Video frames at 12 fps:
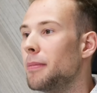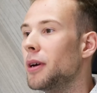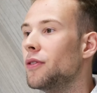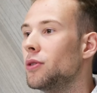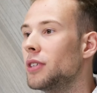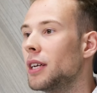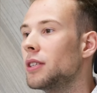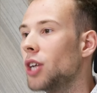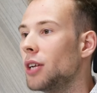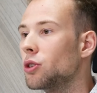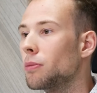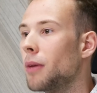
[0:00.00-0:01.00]
But if you did
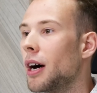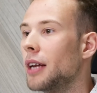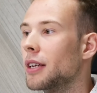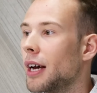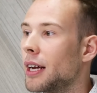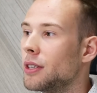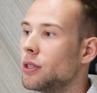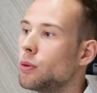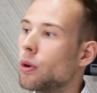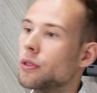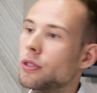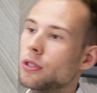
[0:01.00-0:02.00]
change your mind and
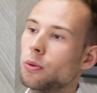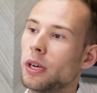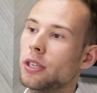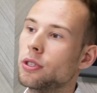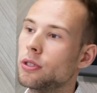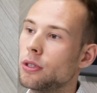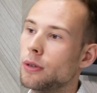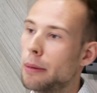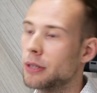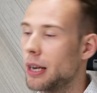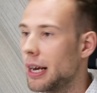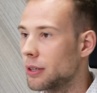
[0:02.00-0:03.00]
you want to switch to
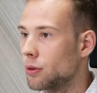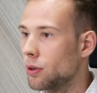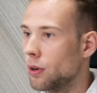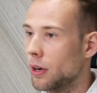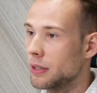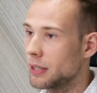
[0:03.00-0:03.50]
Amazon Alexa or Google